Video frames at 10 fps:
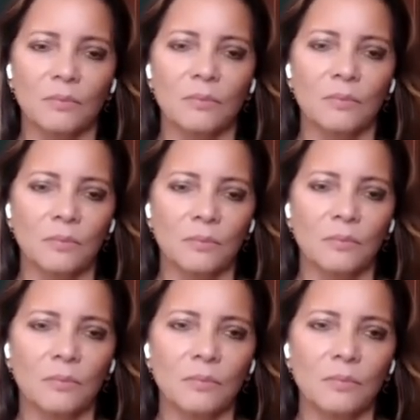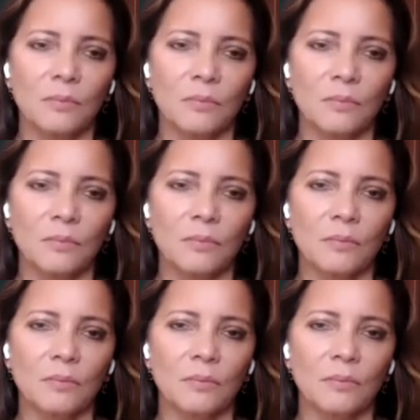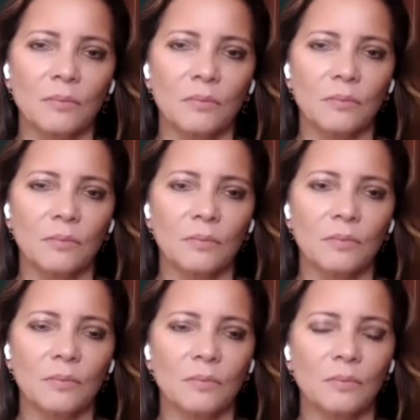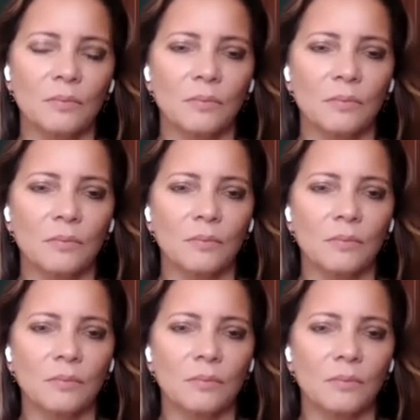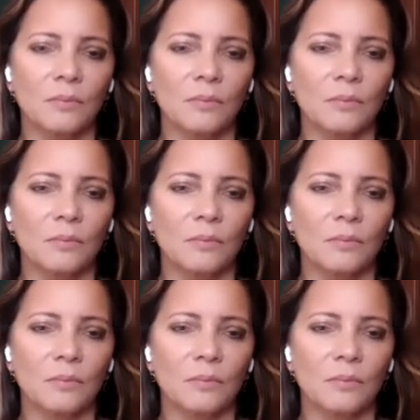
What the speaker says: No words are spoken by the person on screen.